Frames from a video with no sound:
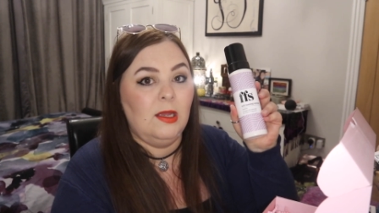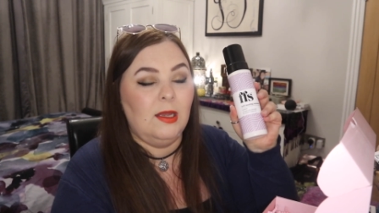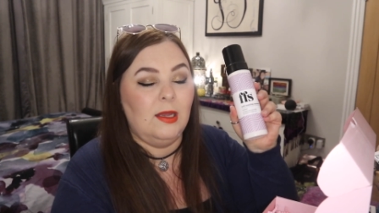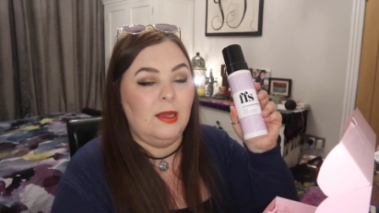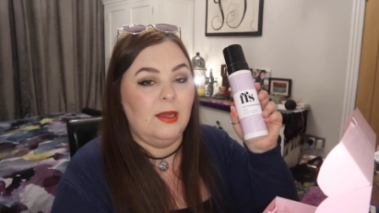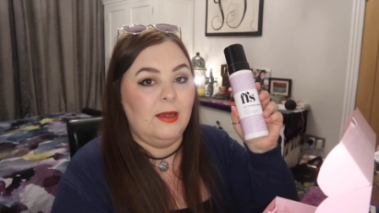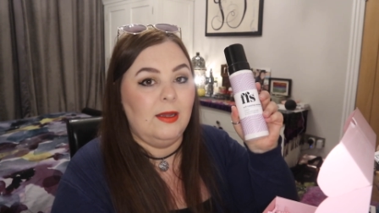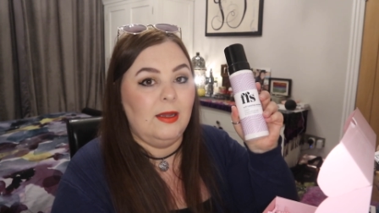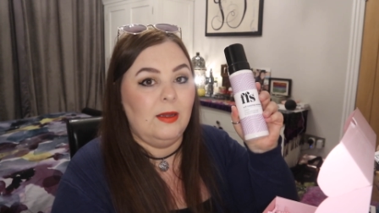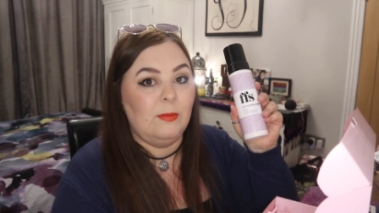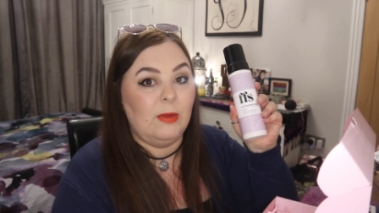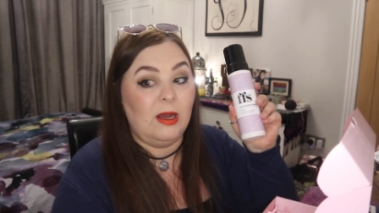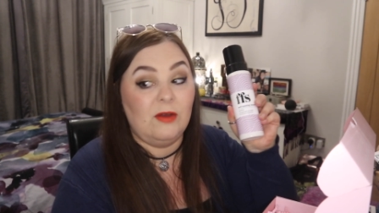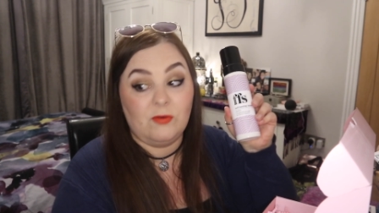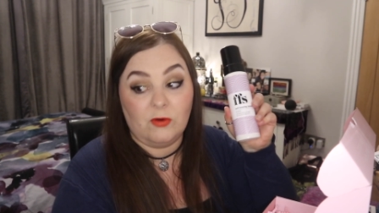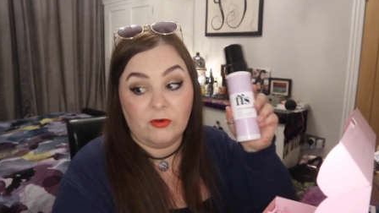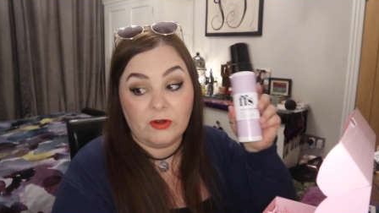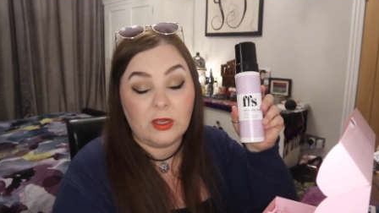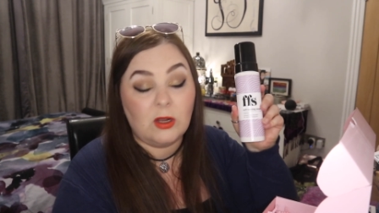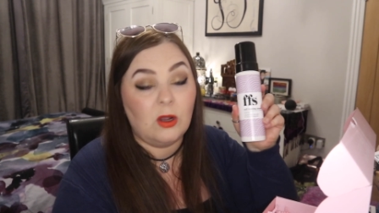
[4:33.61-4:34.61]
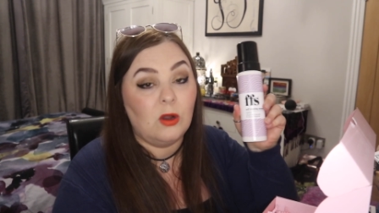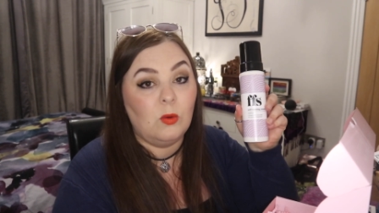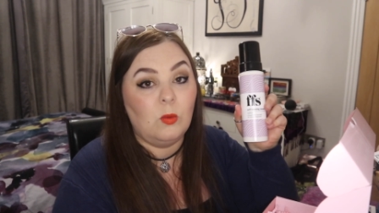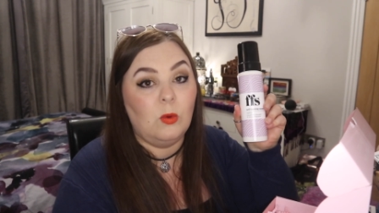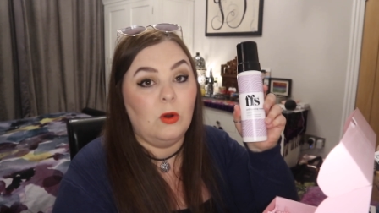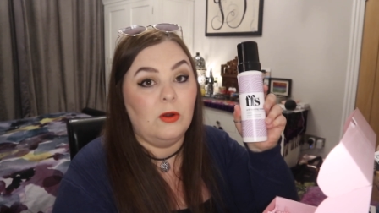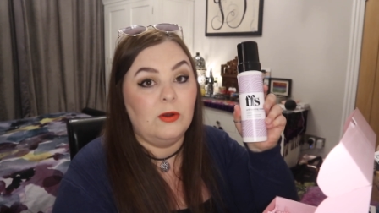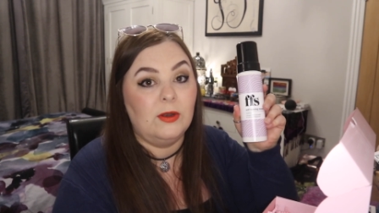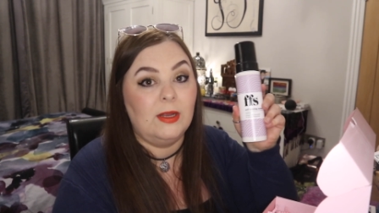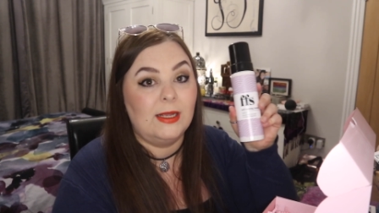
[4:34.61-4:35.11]
Um, I've already got
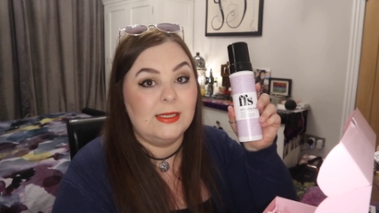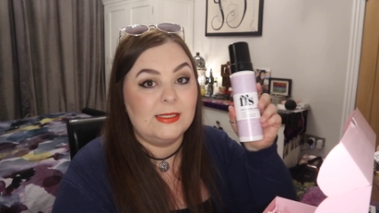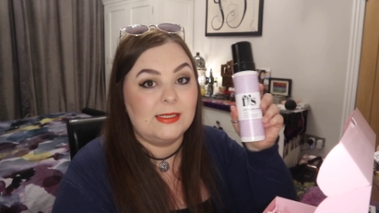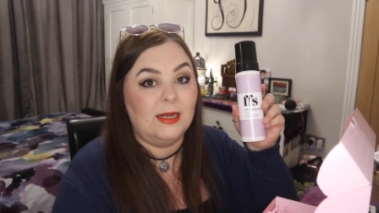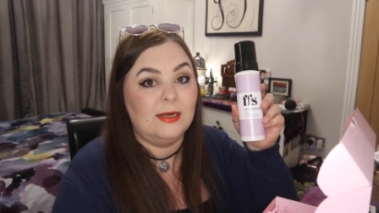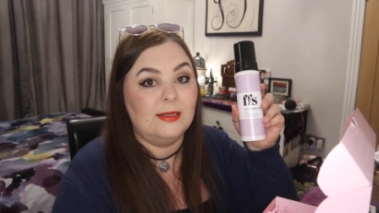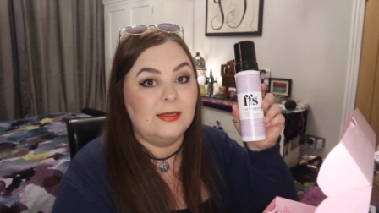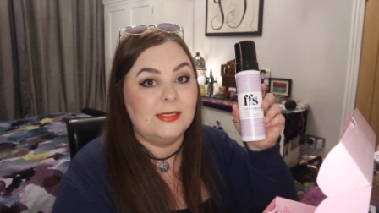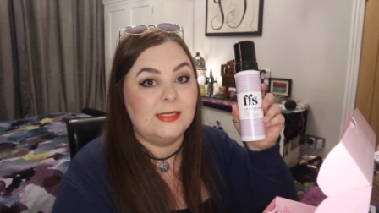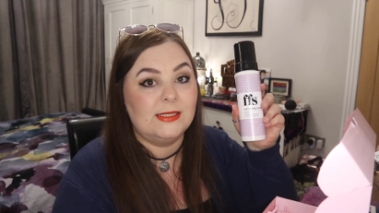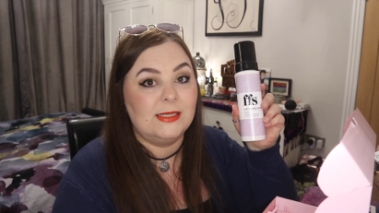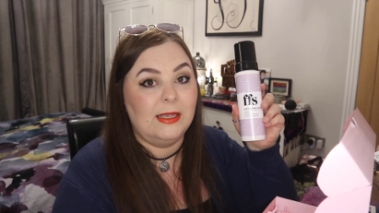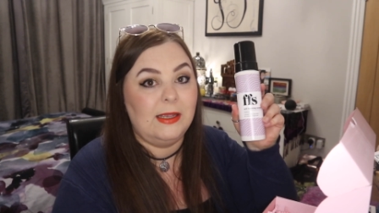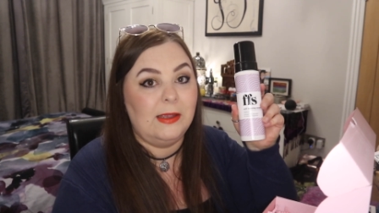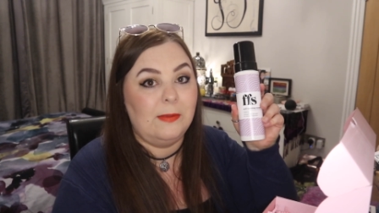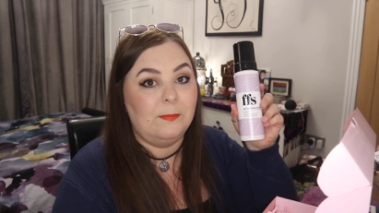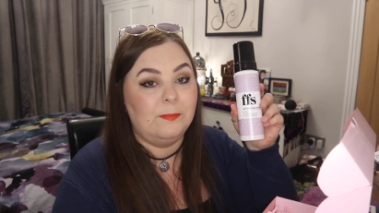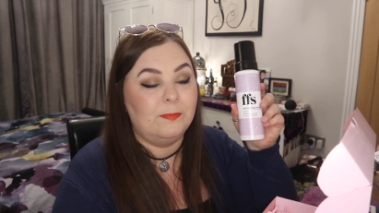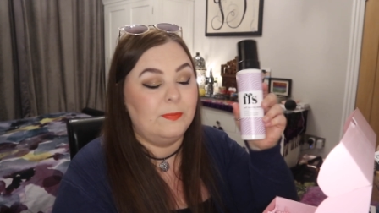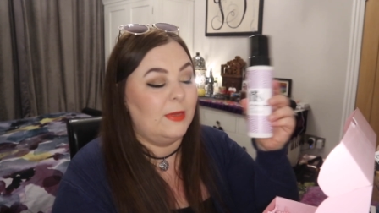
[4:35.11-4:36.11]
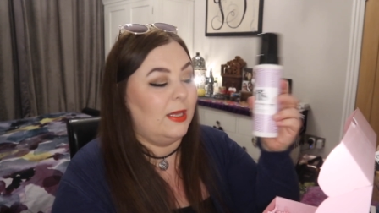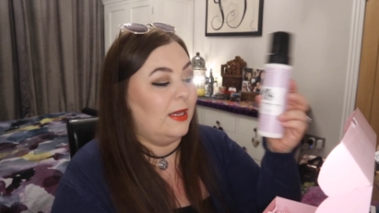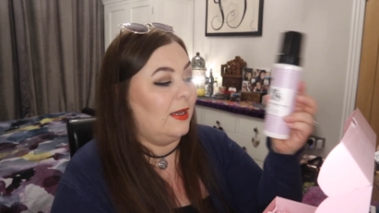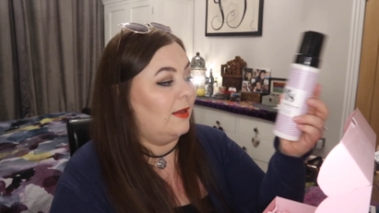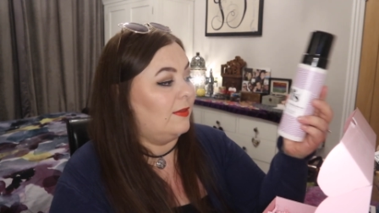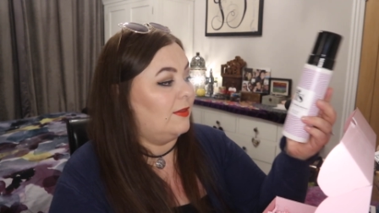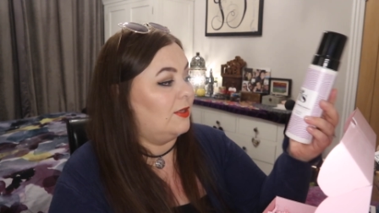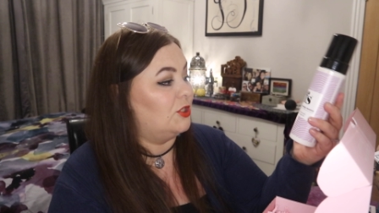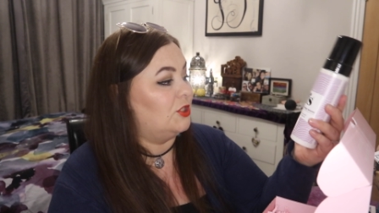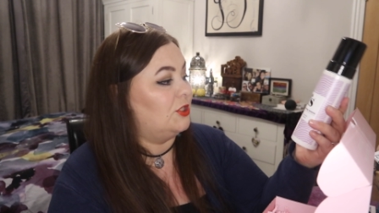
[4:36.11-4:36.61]
one exactly the same
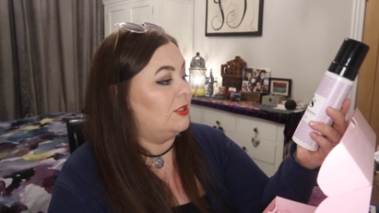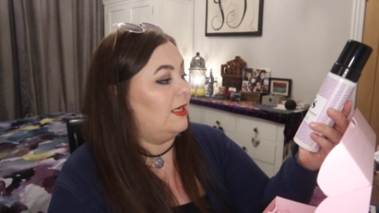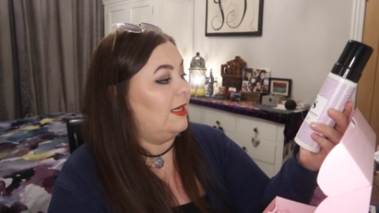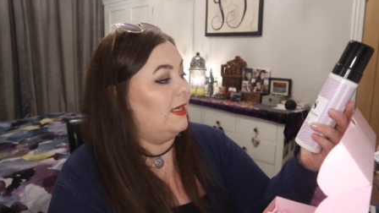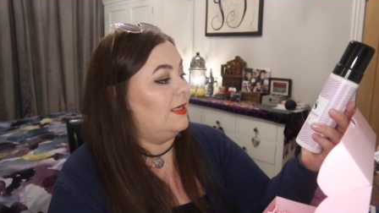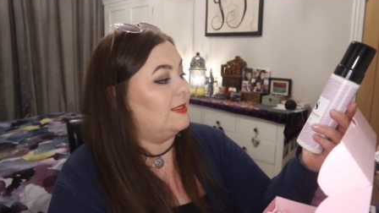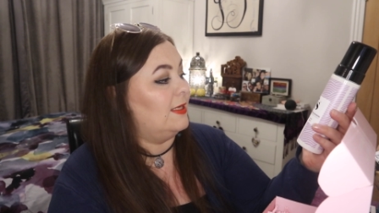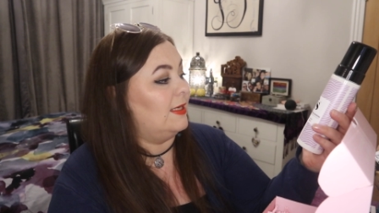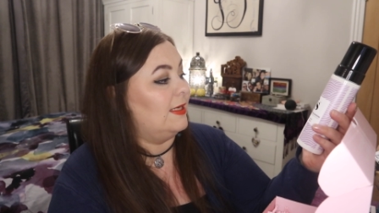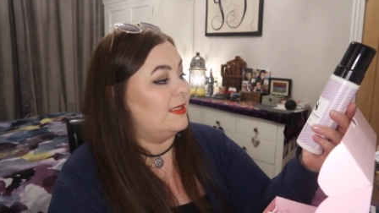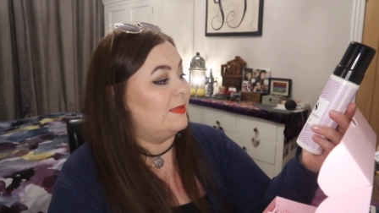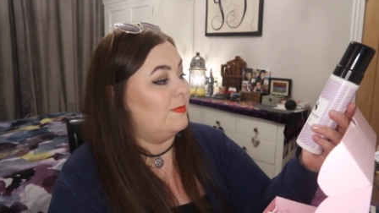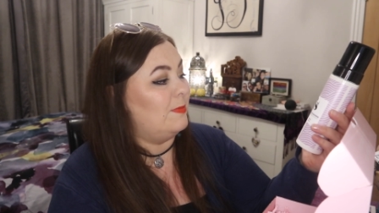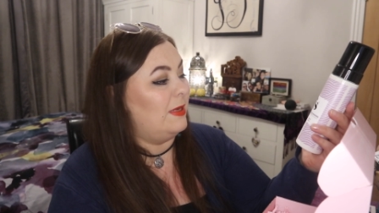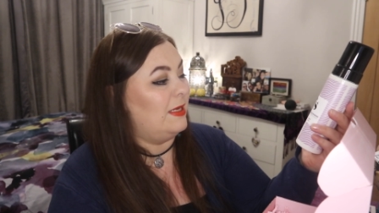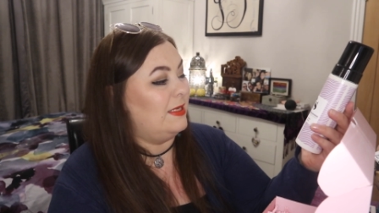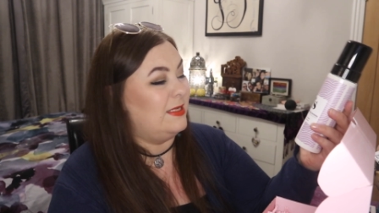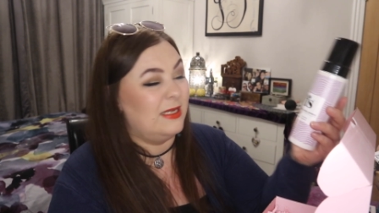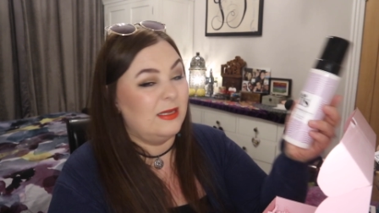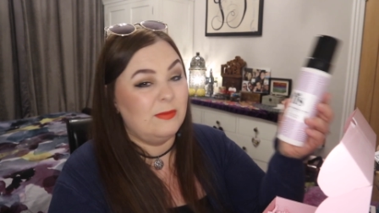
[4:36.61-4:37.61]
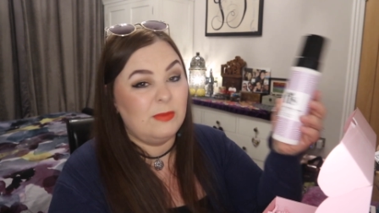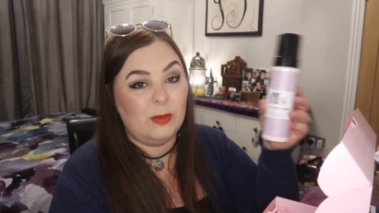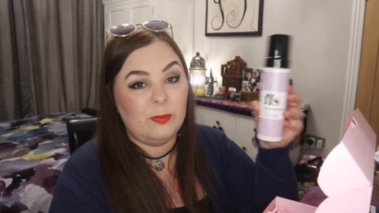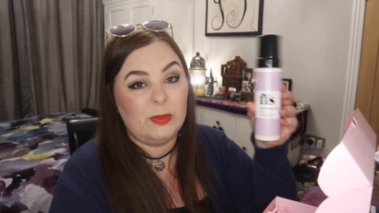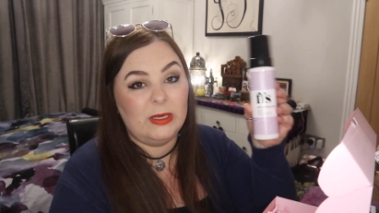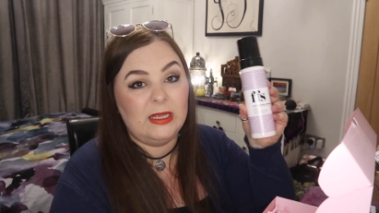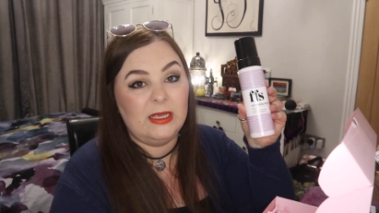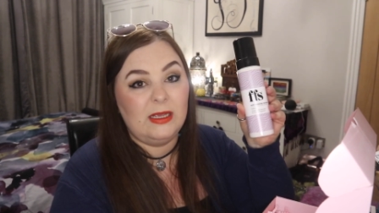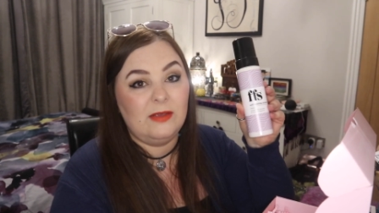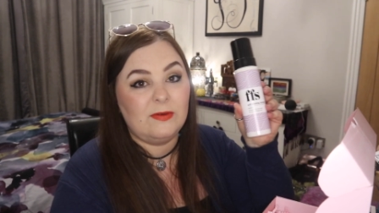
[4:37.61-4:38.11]
and the shade is medium I
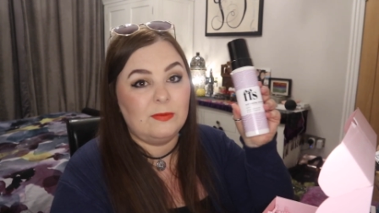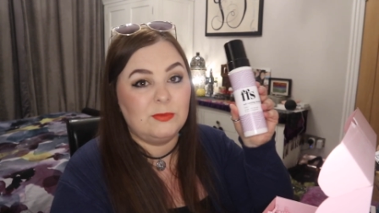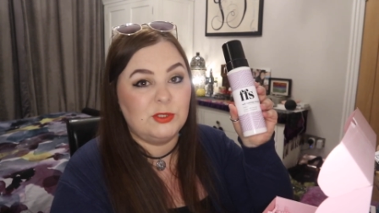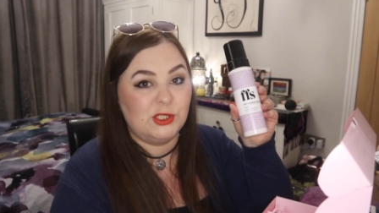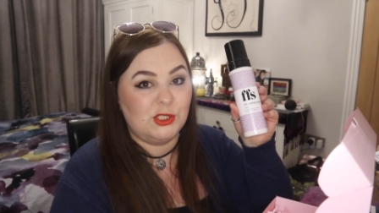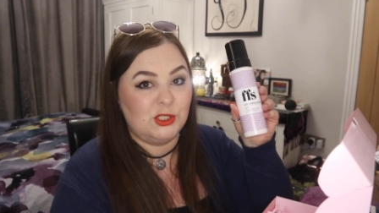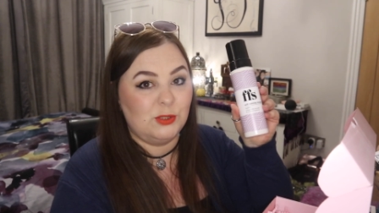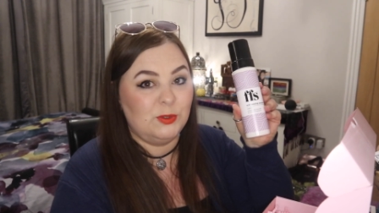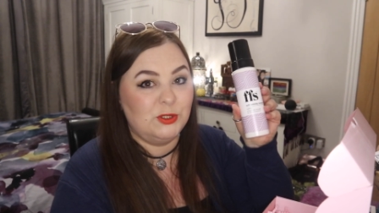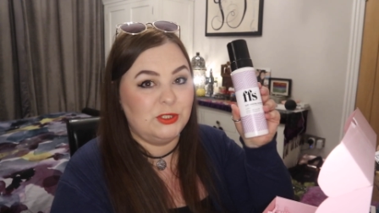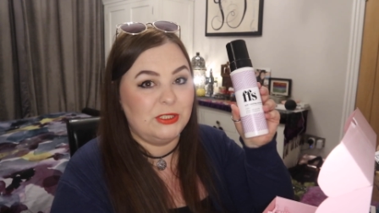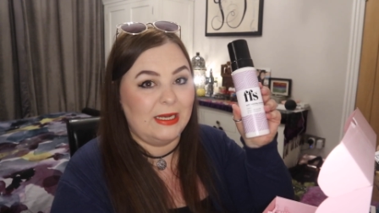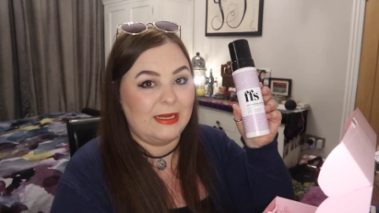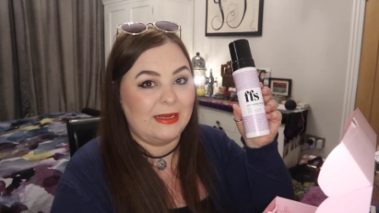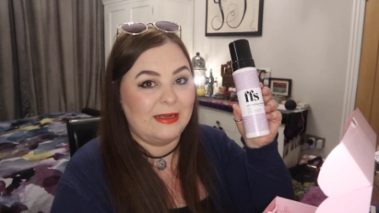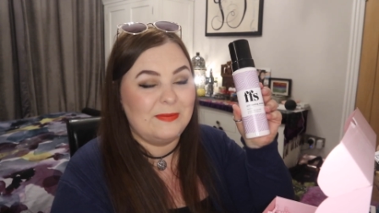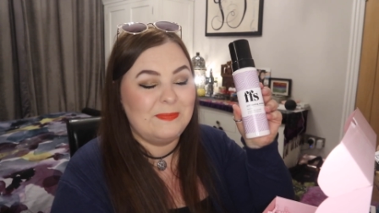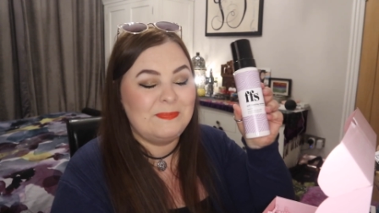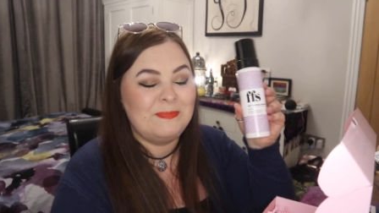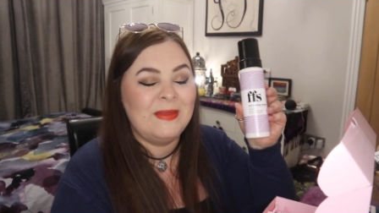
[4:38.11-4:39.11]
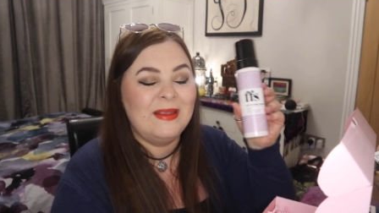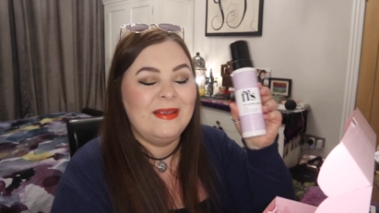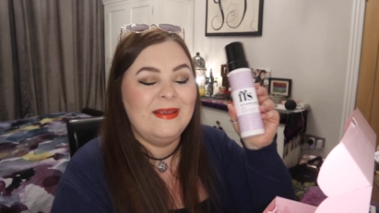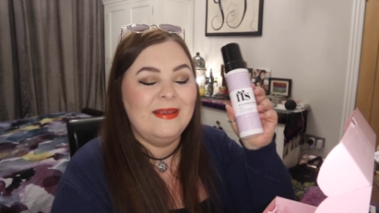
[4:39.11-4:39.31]
believe I'm just double checking